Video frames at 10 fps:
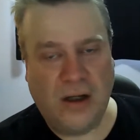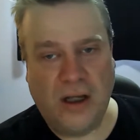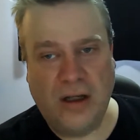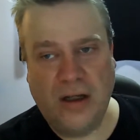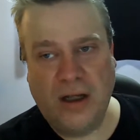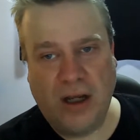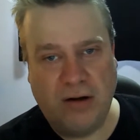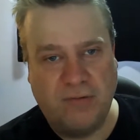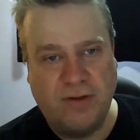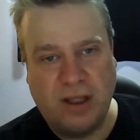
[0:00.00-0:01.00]
out
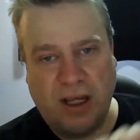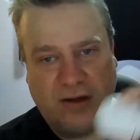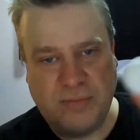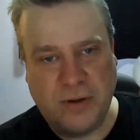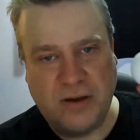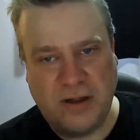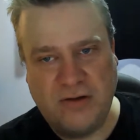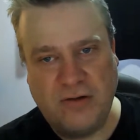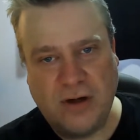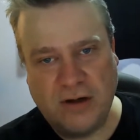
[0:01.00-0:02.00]
of the case, but
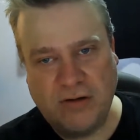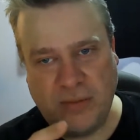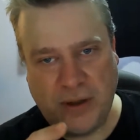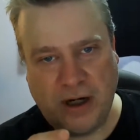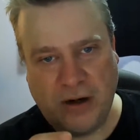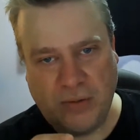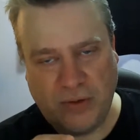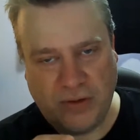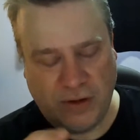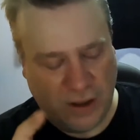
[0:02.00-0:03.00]
these you actually pair
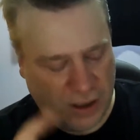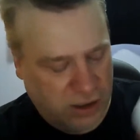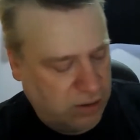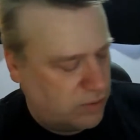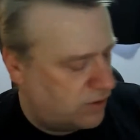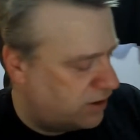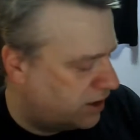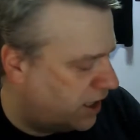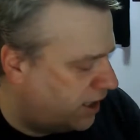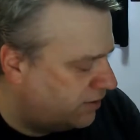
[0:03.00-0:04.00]
within the
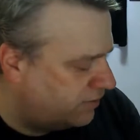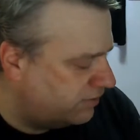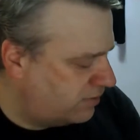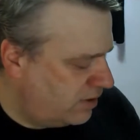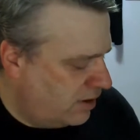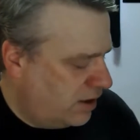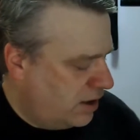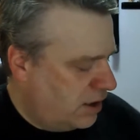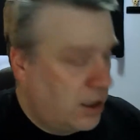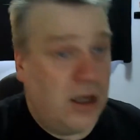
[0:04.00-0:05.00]
case.
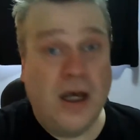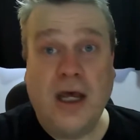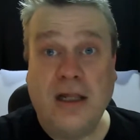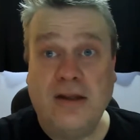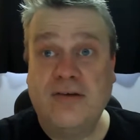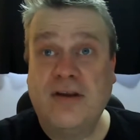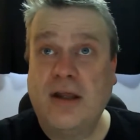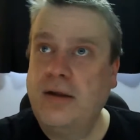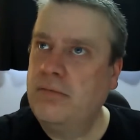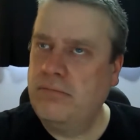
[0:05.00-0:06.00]
At least
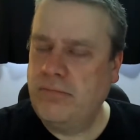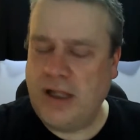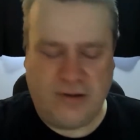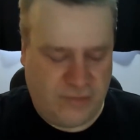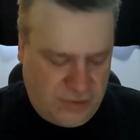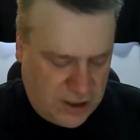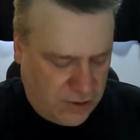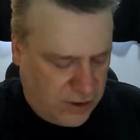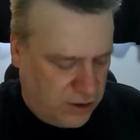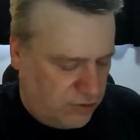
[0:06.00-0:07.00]
that's how
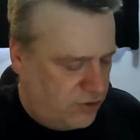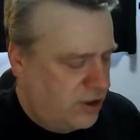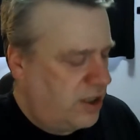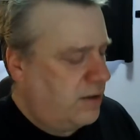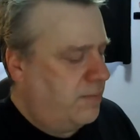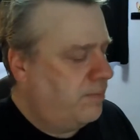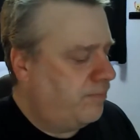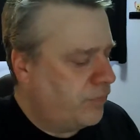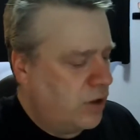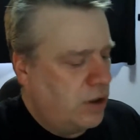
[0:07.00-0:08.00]
I understood it.
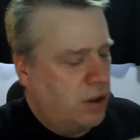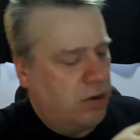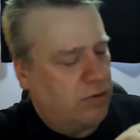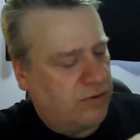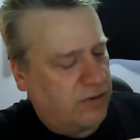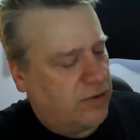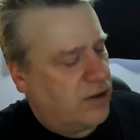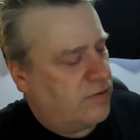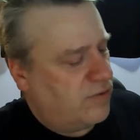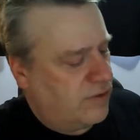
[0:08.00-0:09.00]
Let's see what
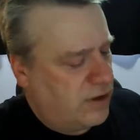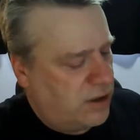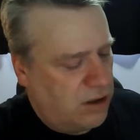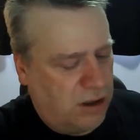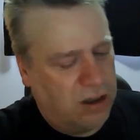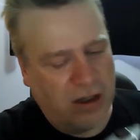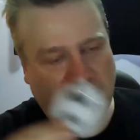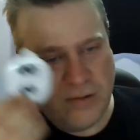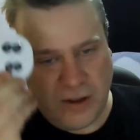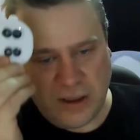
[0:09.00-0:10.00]
else is in here.
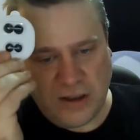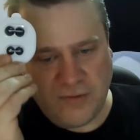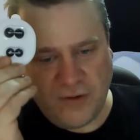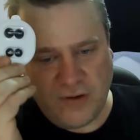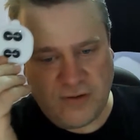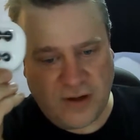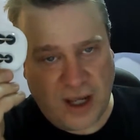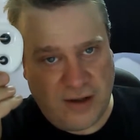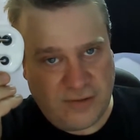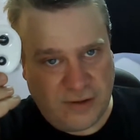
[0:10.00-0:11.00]
We get the different
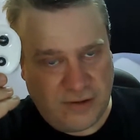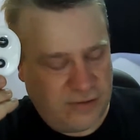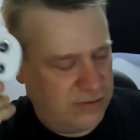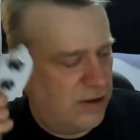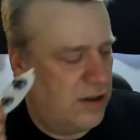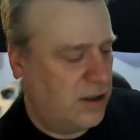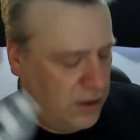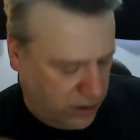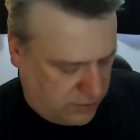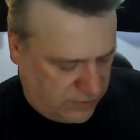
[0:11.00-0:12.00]
sizes.
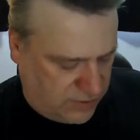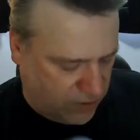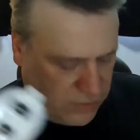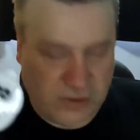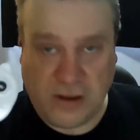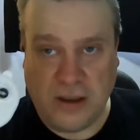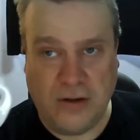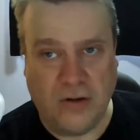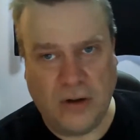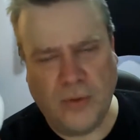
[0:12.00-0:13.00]
I'm going to stick with the
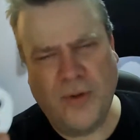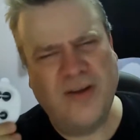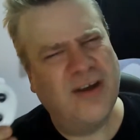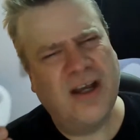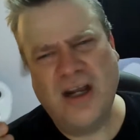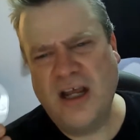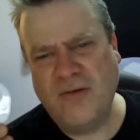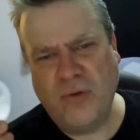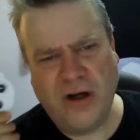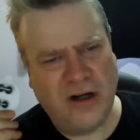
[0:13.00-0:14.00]
normal ones. I kind of have
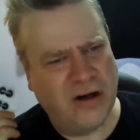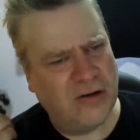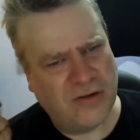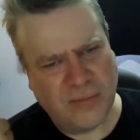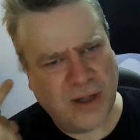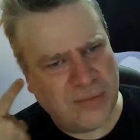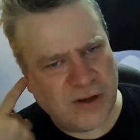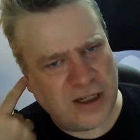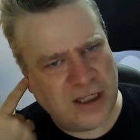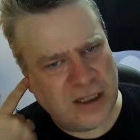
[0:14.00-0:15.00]
weird ears. Sometimes
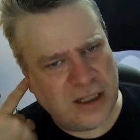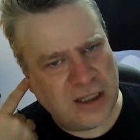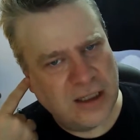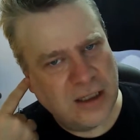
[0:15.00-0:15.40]
I need the